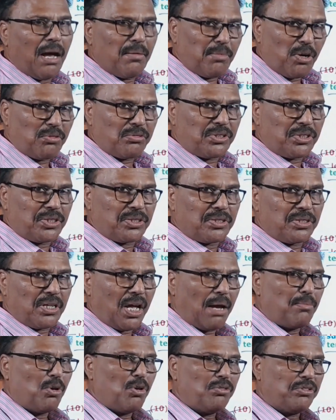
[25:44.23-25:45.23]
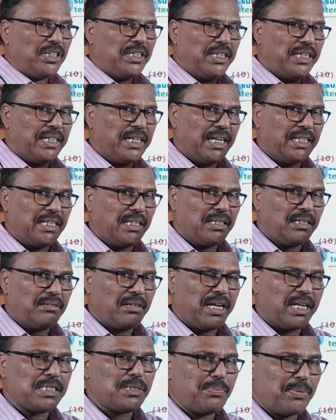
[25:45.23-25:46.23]
amount indicating
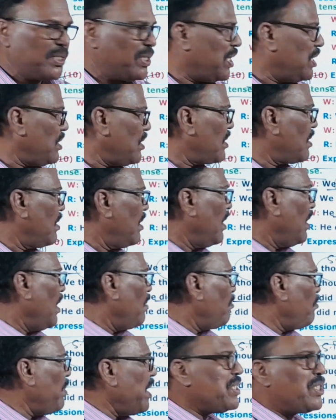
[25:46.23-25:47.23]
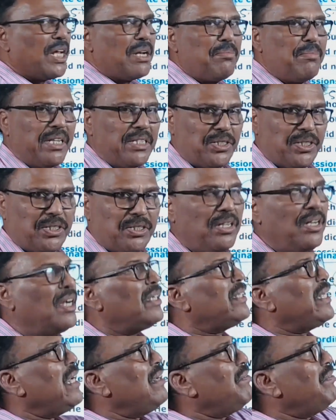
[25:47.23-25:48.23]
expressions, measurement,
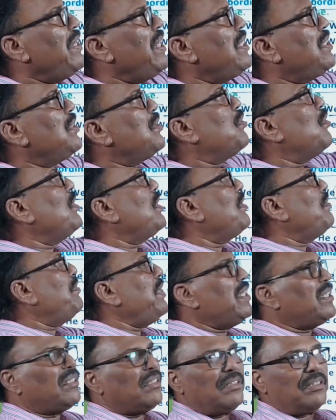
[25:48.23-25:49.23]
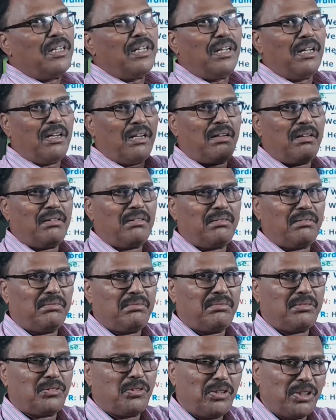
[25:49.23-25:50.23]
10 feet, 20 feet,
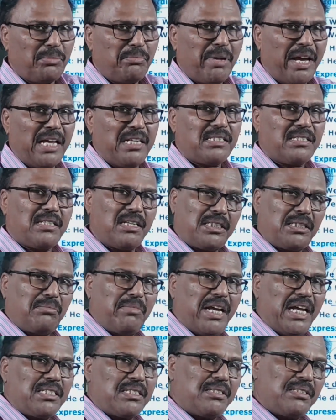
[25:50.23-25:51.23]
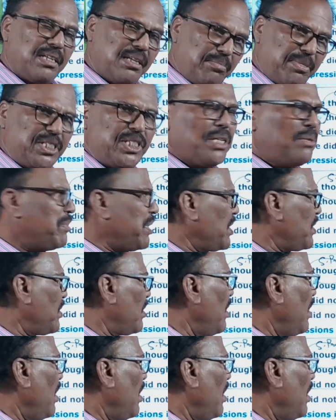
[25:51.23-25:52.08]
20 miles, 30 miles, the measurement,